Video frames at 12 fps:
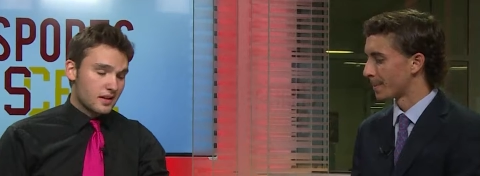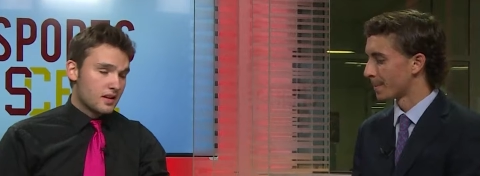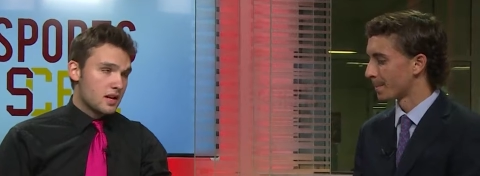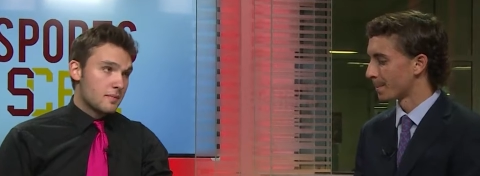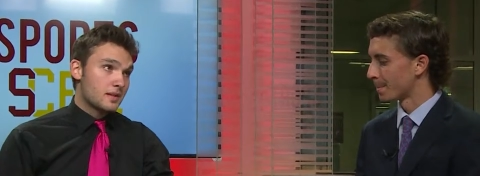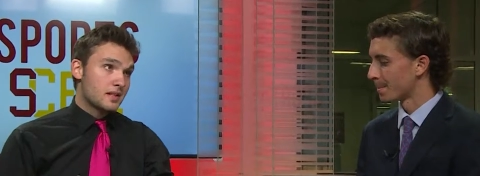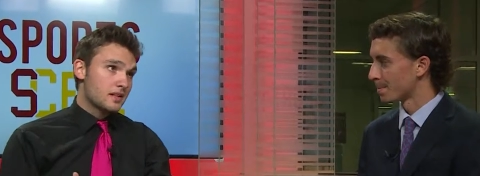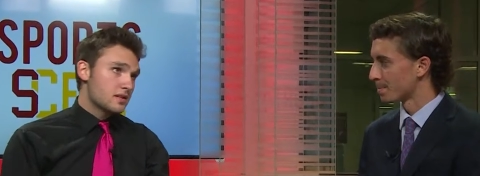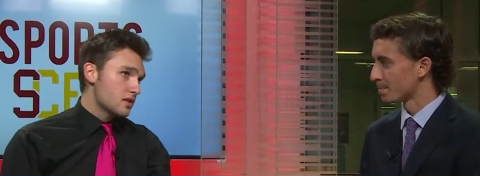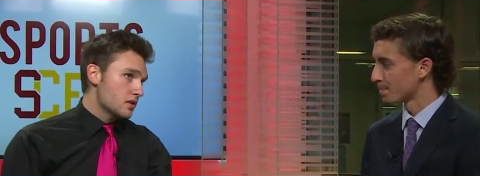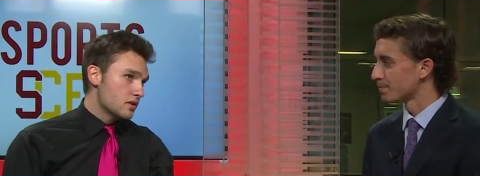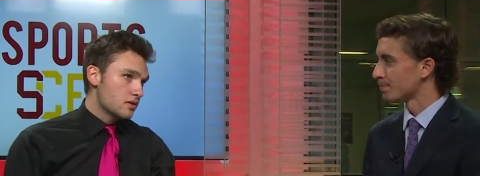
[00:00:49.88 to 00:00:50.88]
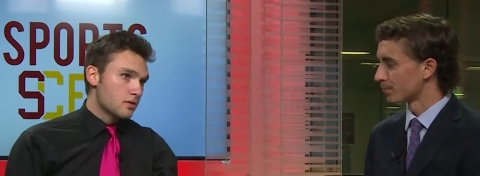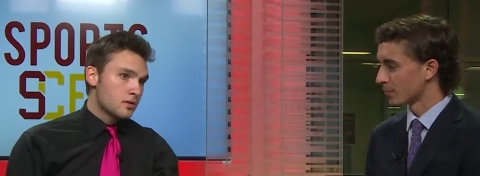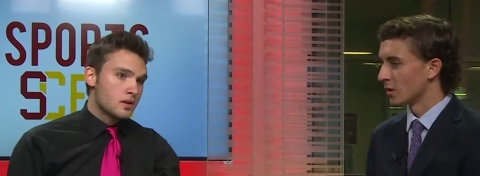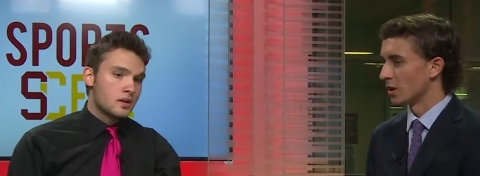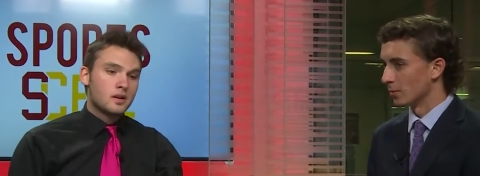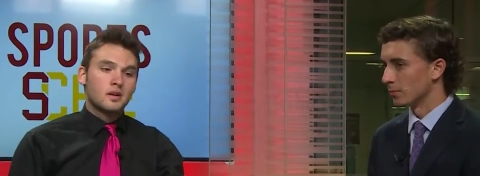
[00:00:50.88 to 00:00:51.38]
Speaker 1: A&M and TCU.
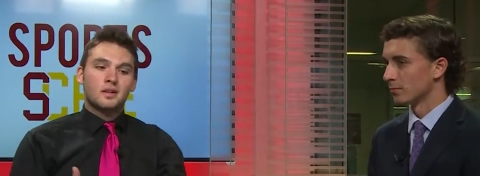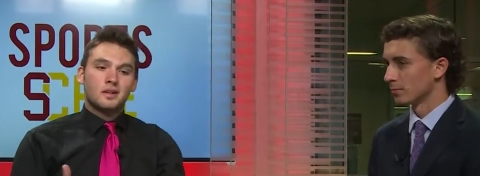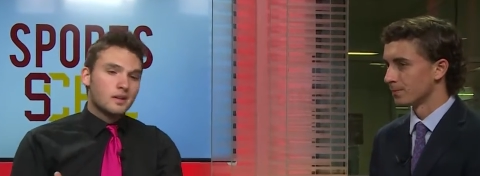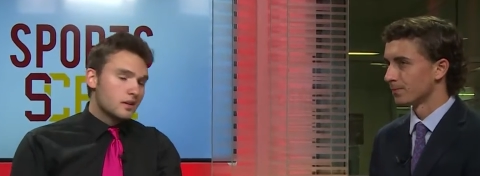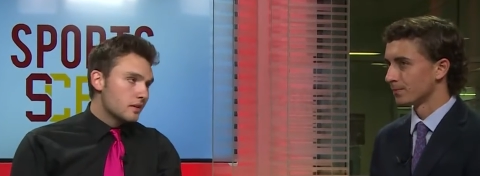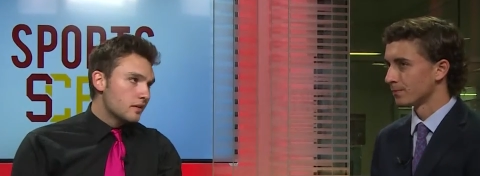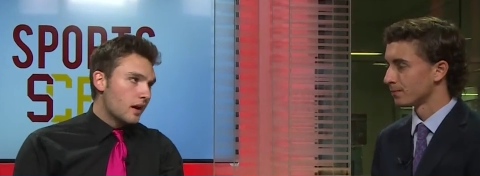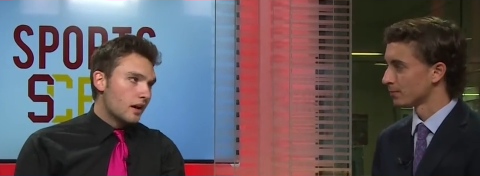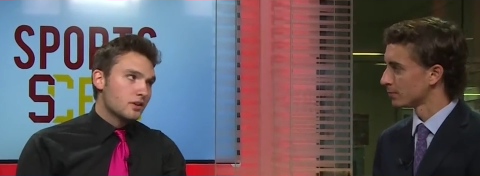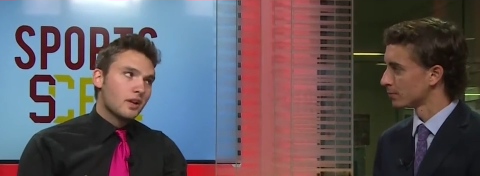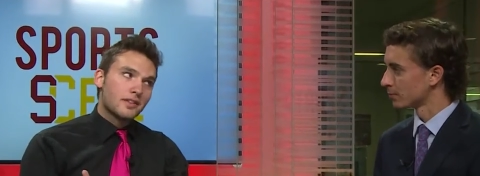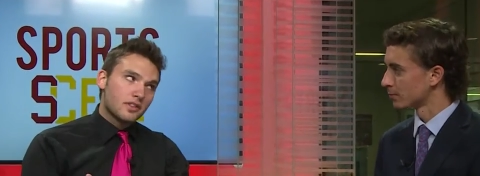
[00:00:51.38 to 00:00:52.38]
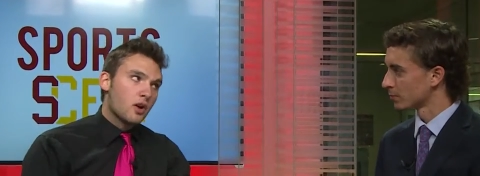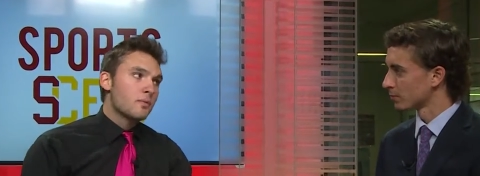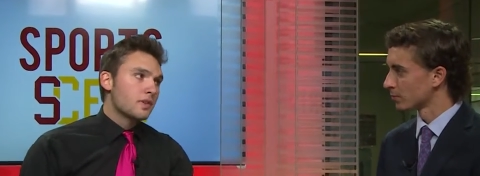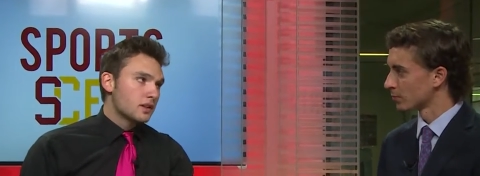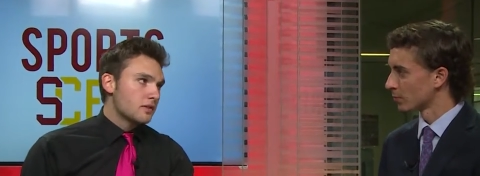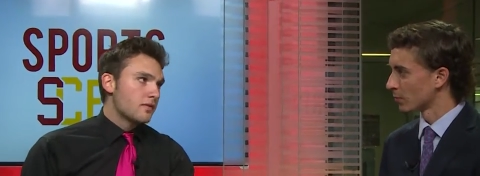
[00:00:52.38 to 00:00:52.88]
You like the
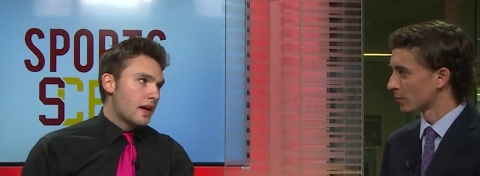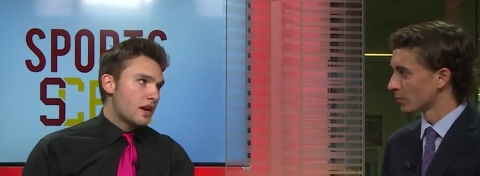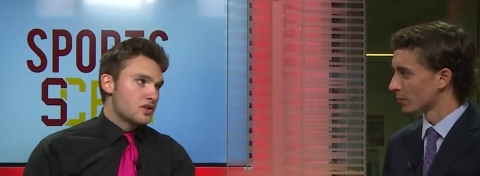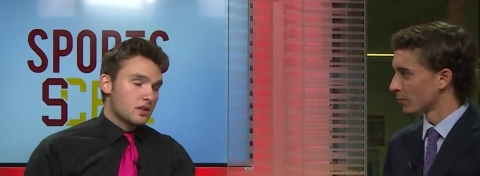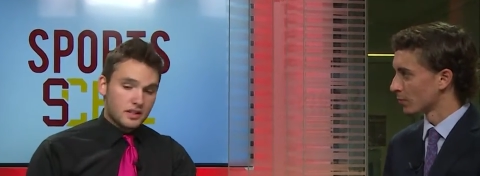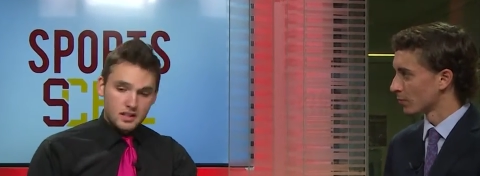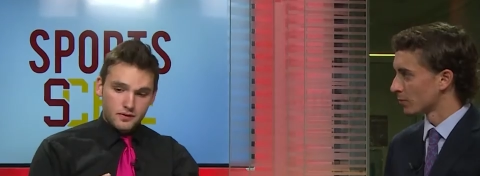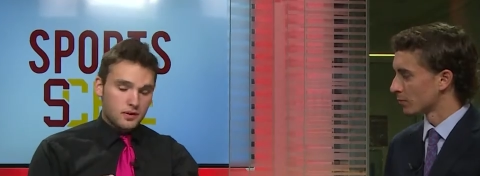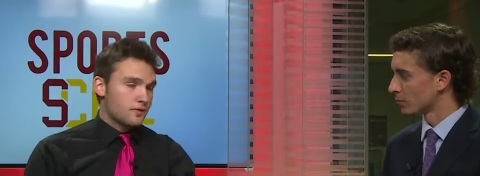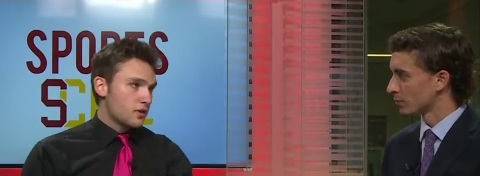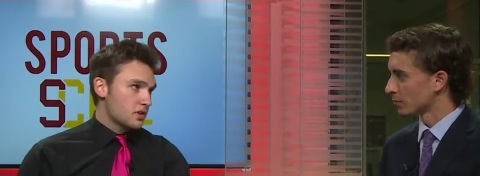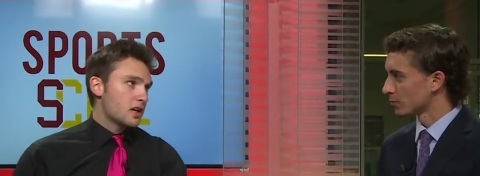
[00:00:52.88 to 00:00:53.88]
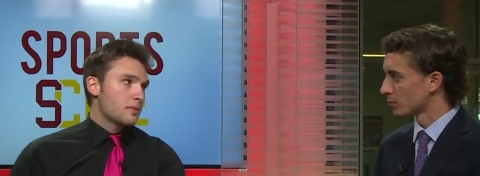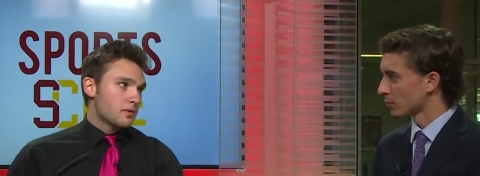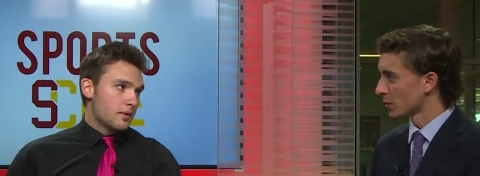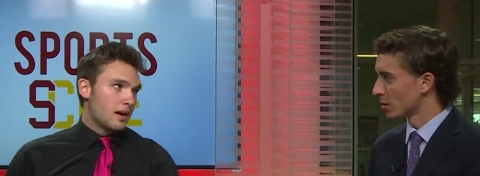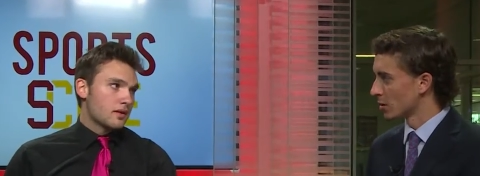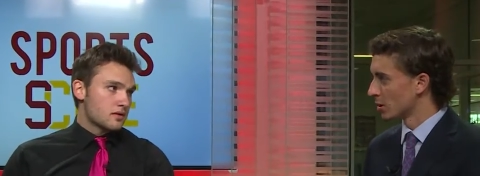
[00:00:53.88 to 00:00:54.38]
home field advantage at least for the first
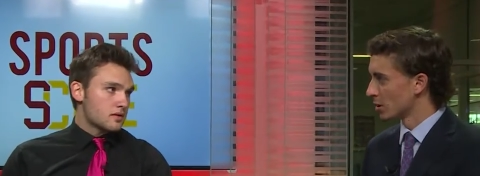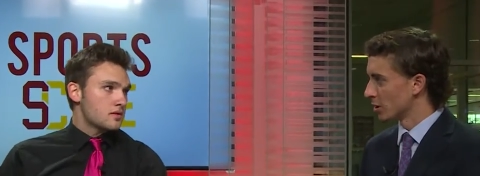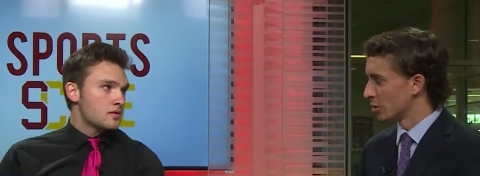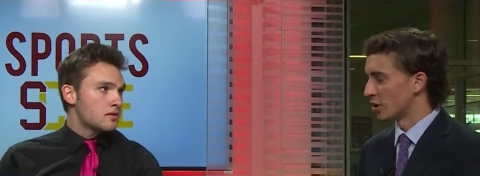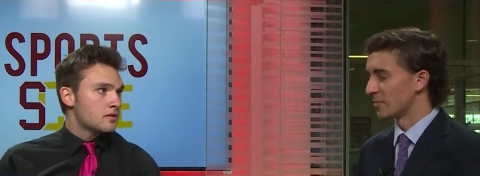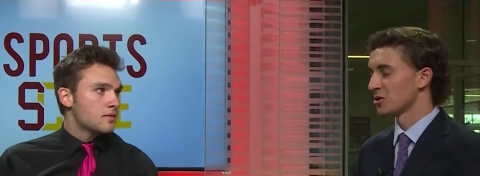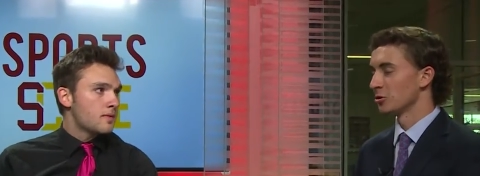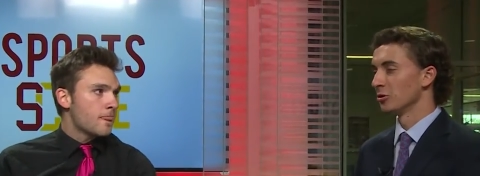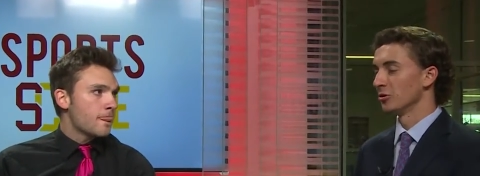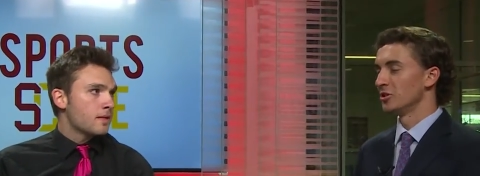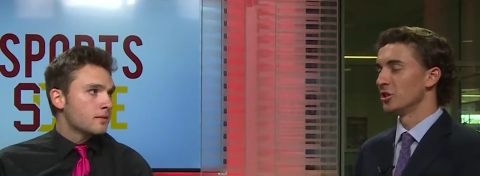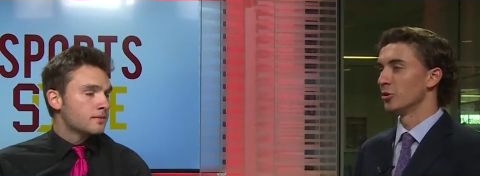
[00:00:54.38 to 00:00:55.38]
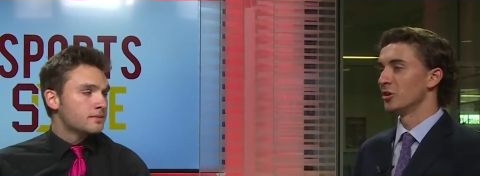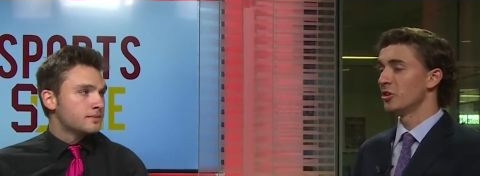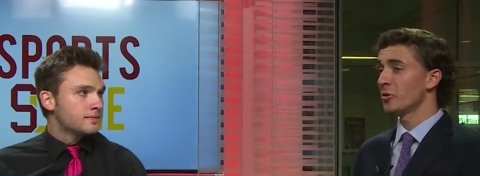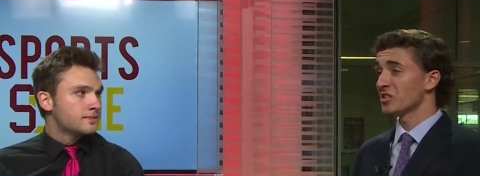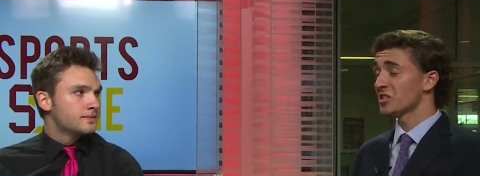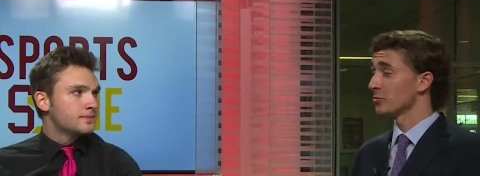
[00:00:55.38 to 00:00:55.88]
couple rounds.
Speaker 2: You absolutely do. And
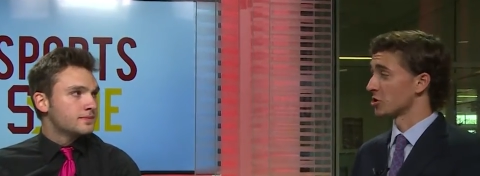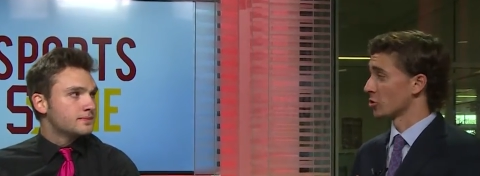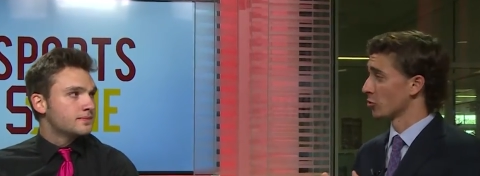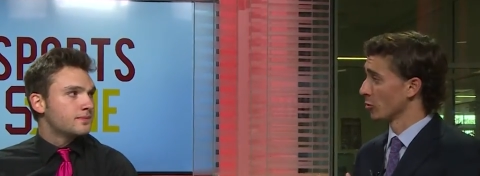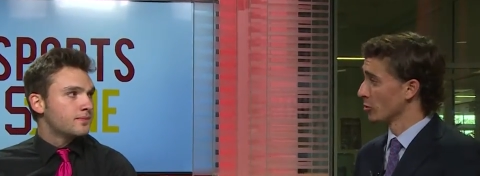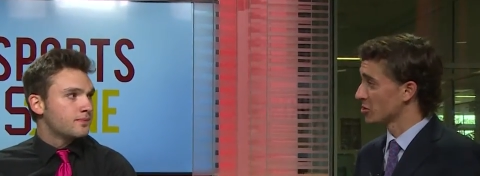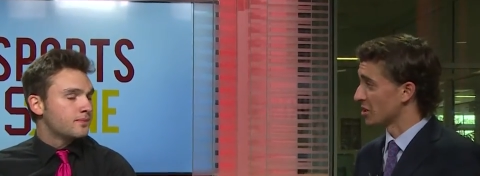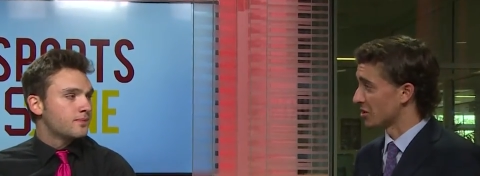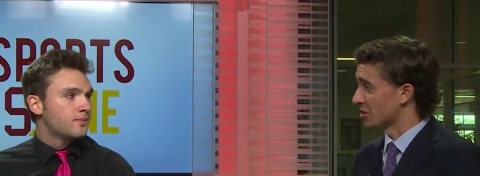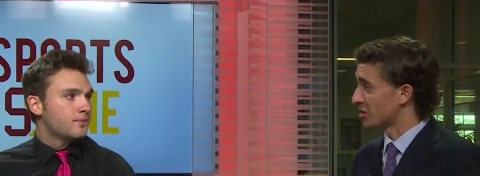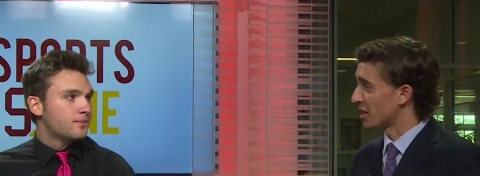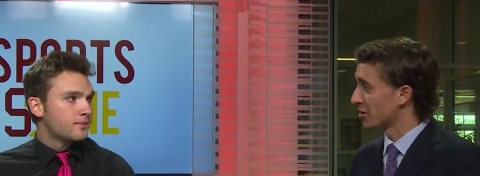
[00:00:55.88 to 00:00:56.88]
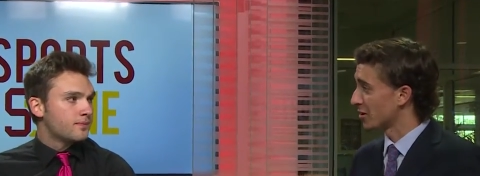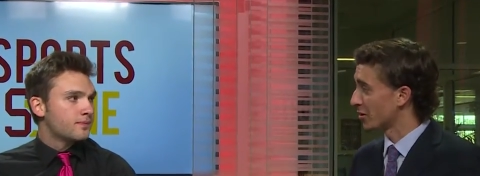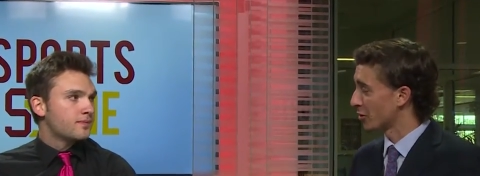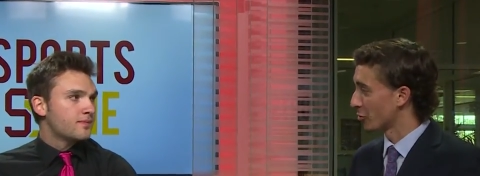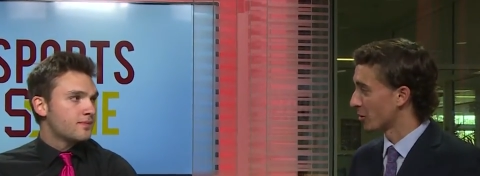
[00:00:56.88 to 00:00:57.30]
USC was cruising at the tail end of the